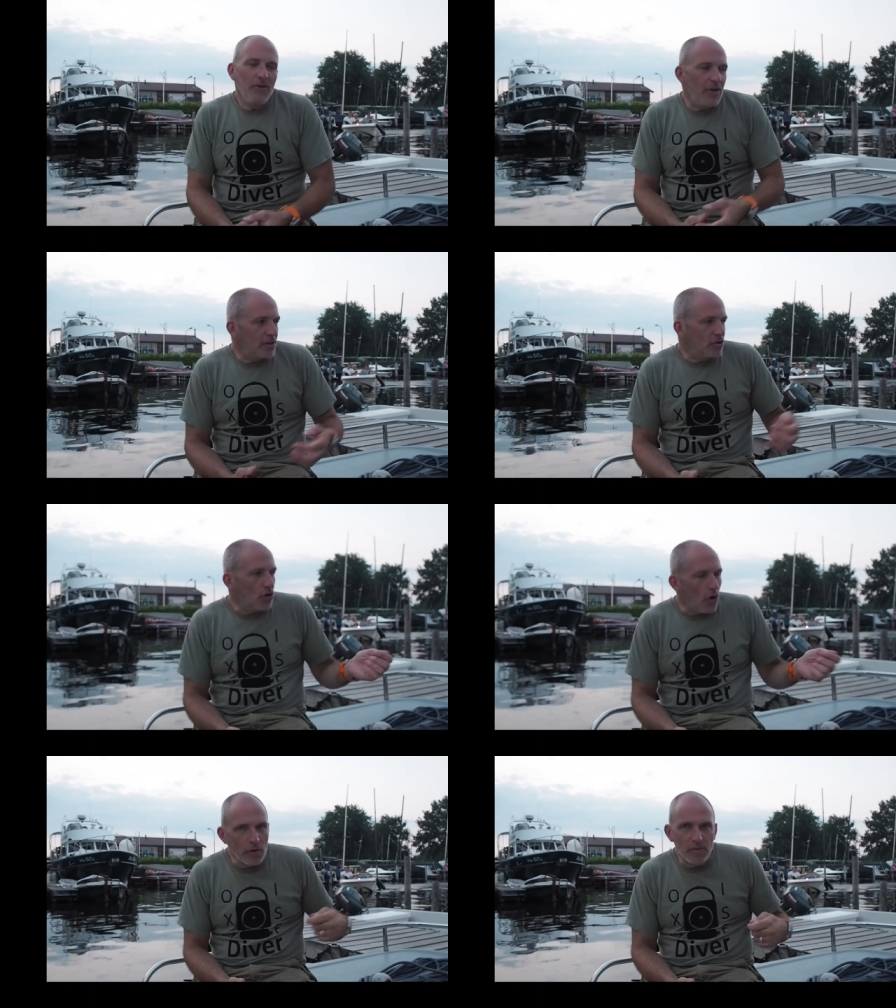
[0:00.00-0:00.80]
We had to
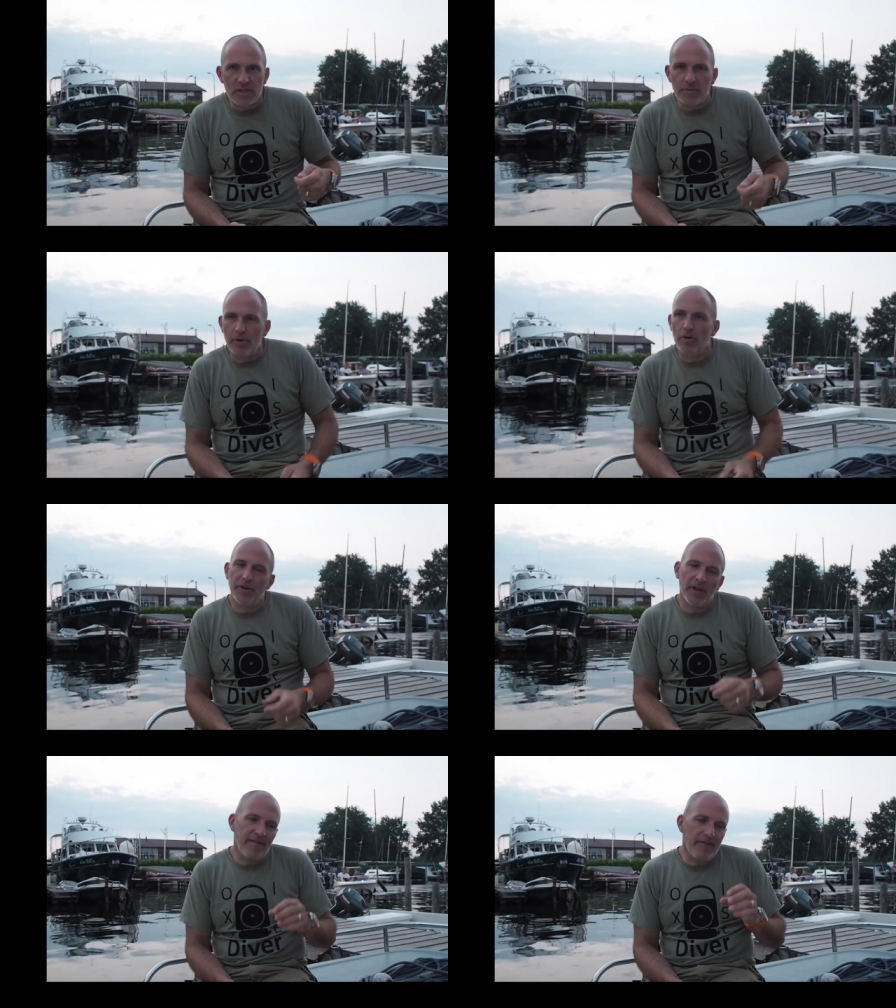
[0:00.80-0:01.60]
tow it with the
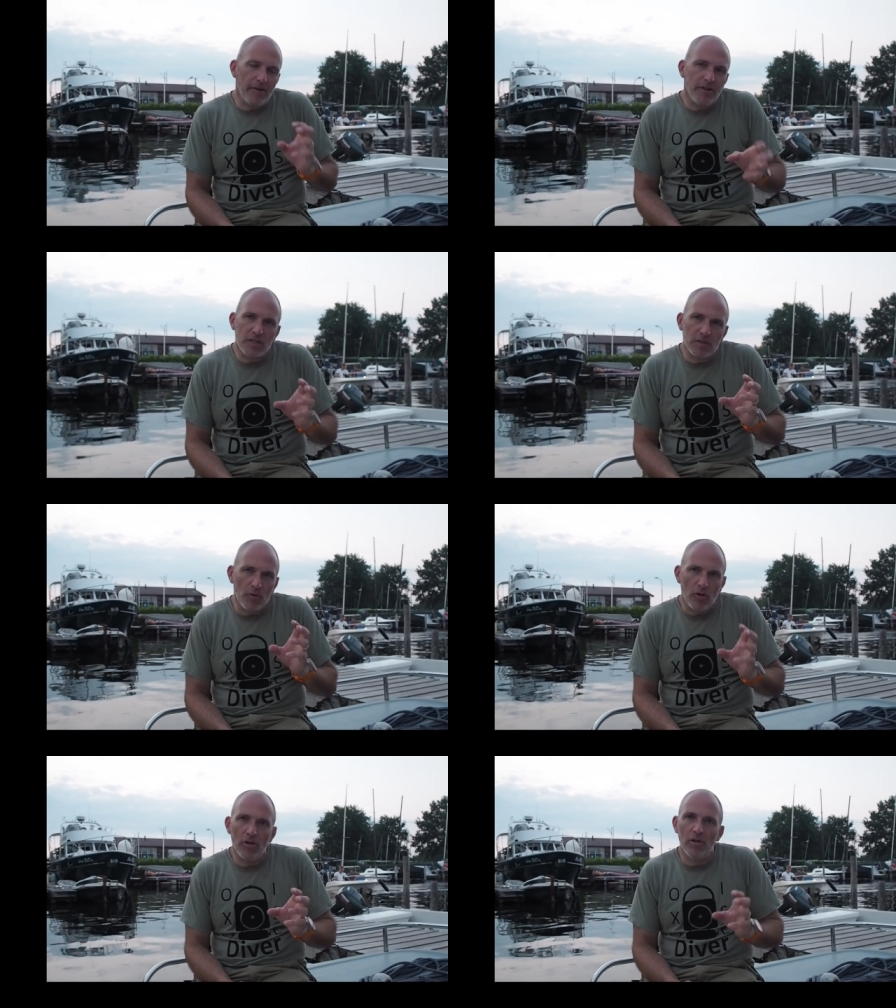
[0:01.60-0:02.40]
boat at a very
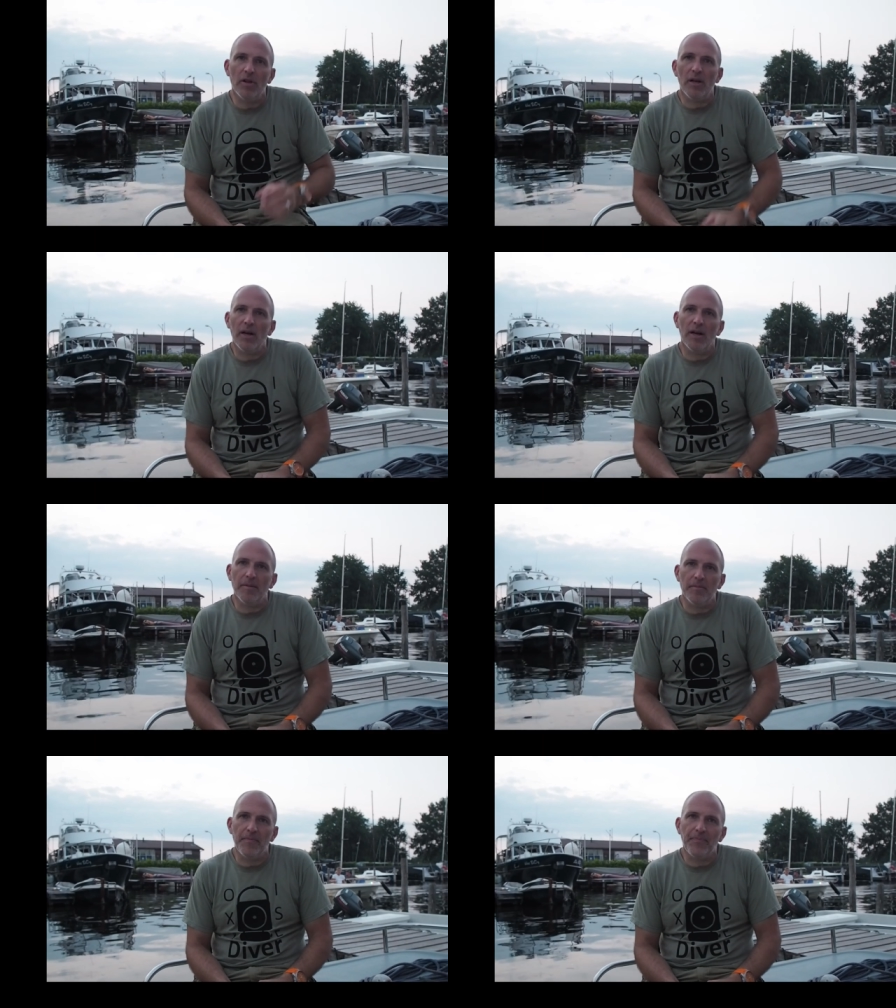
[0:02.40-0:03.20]
small
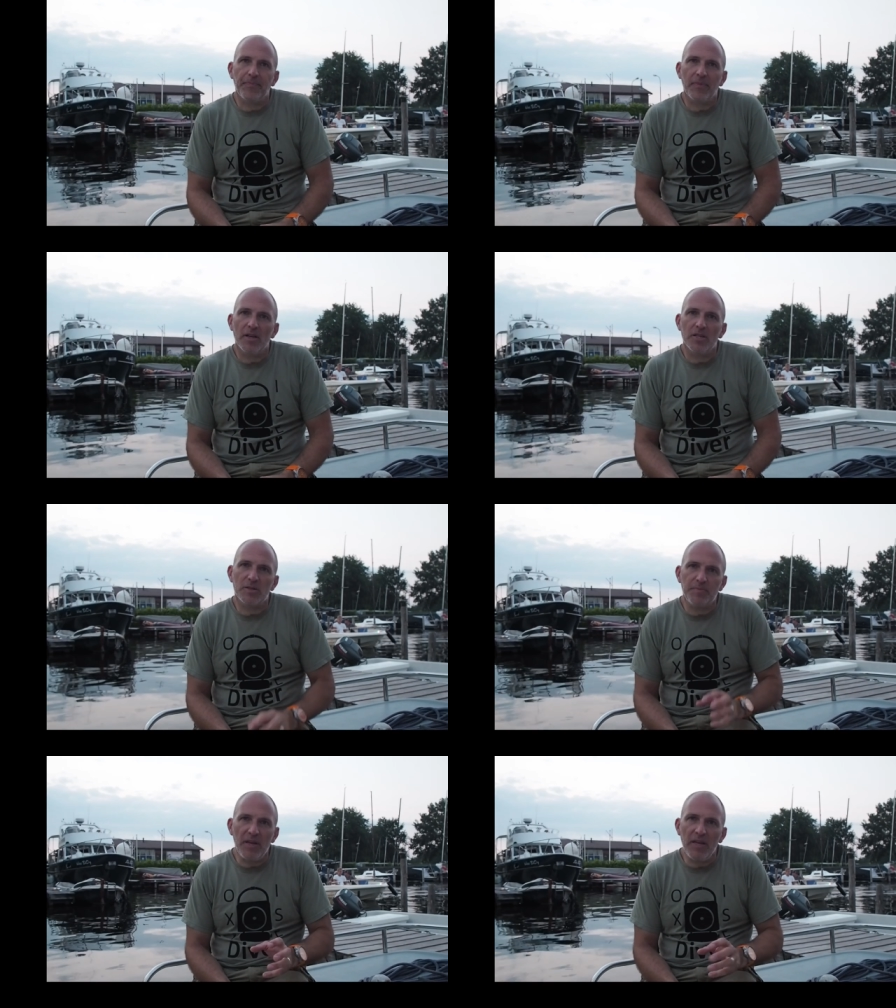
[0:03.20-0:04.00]
um,
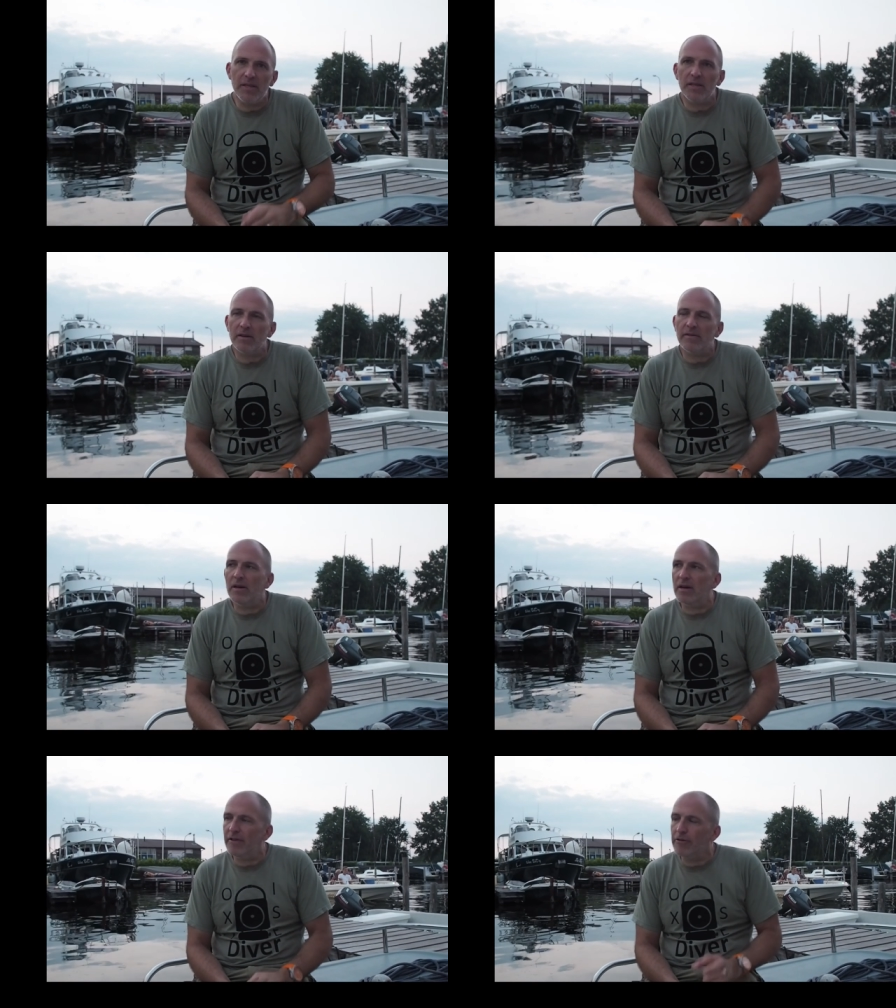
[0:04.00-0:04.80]
speed,
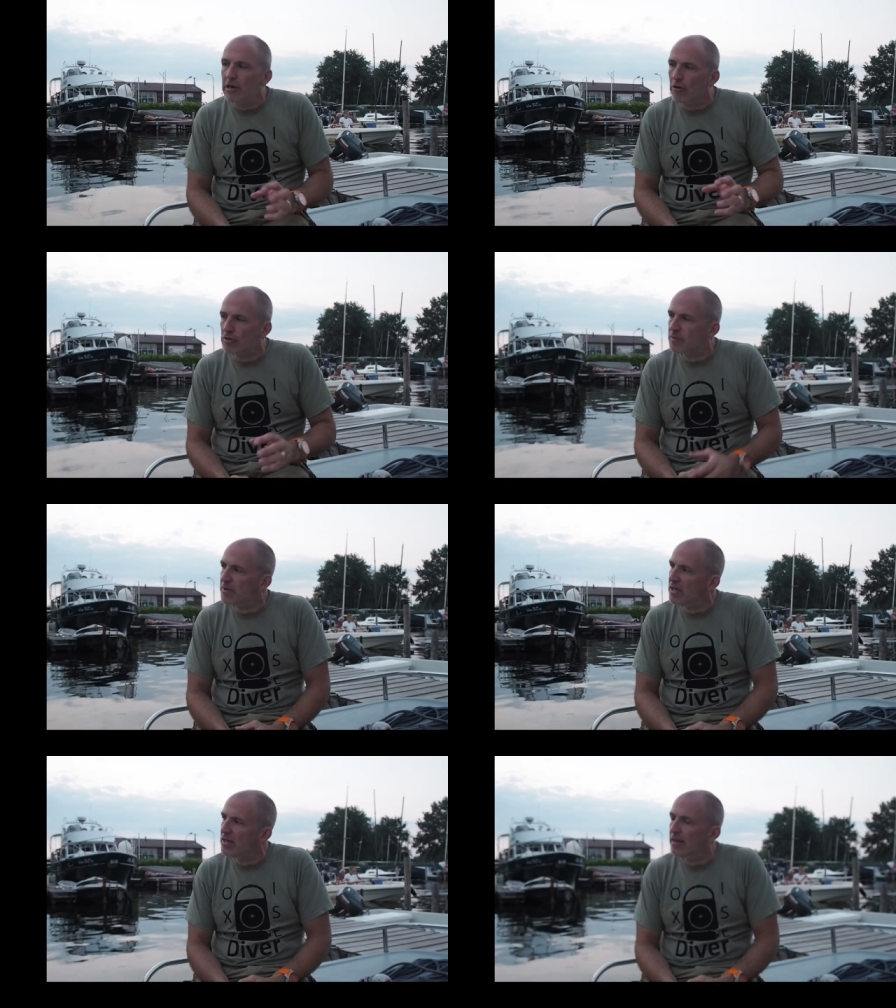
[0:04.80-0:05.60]
uh, very low
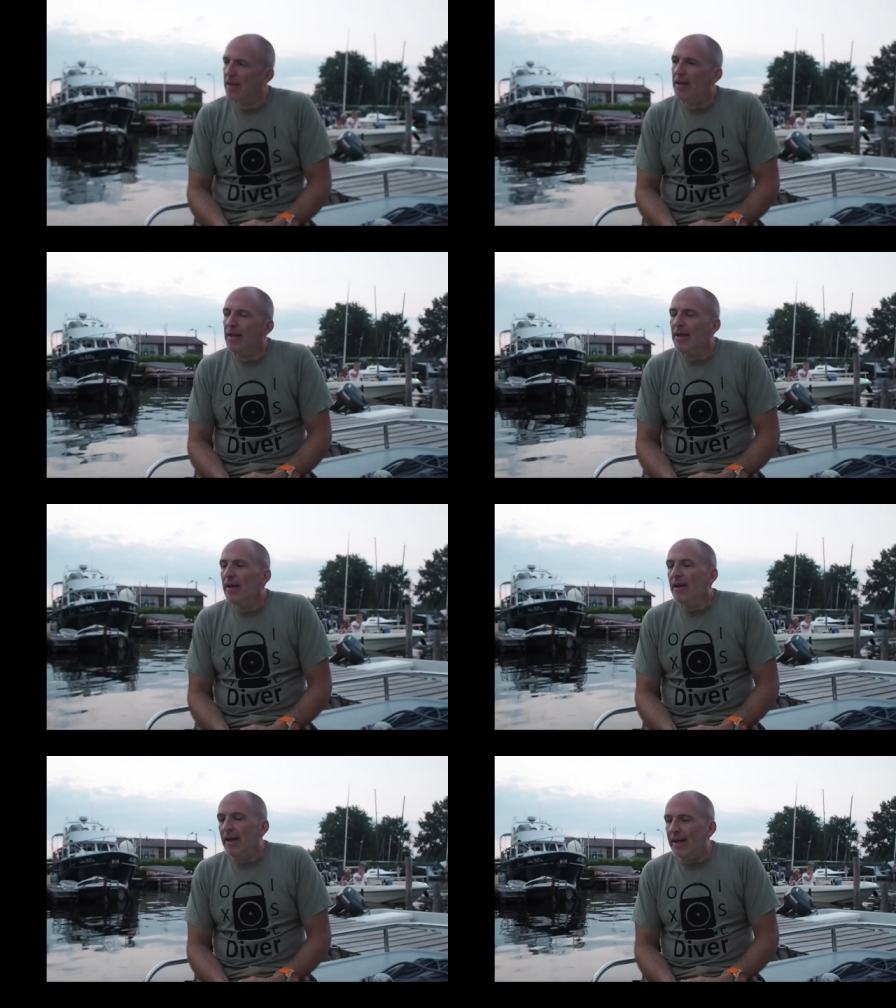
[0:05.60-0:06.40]
speed.
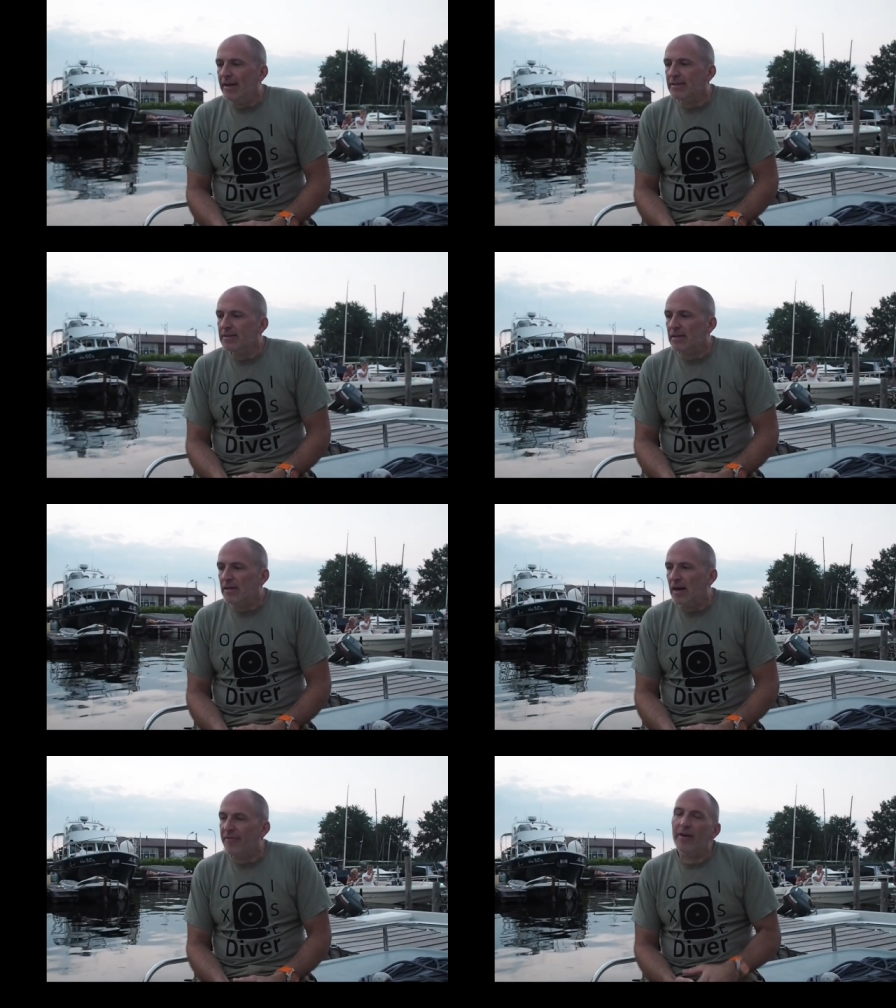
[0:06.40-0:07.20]
And
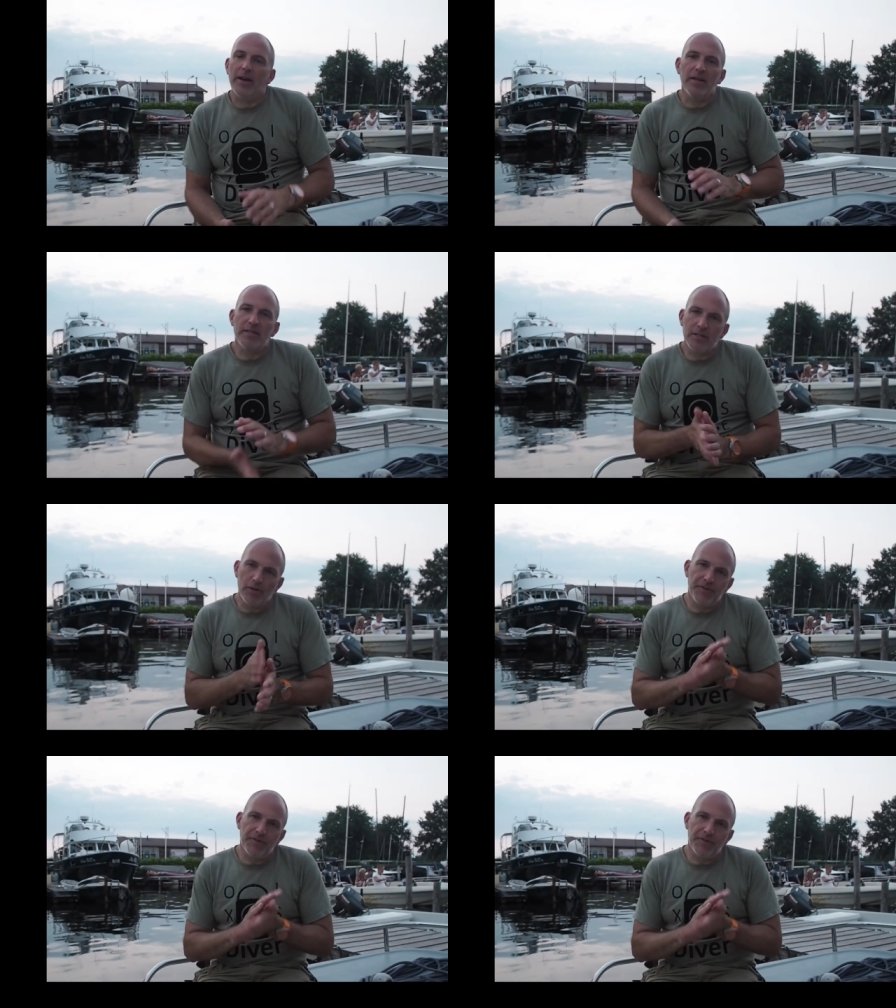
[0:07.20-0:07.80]
I finally sold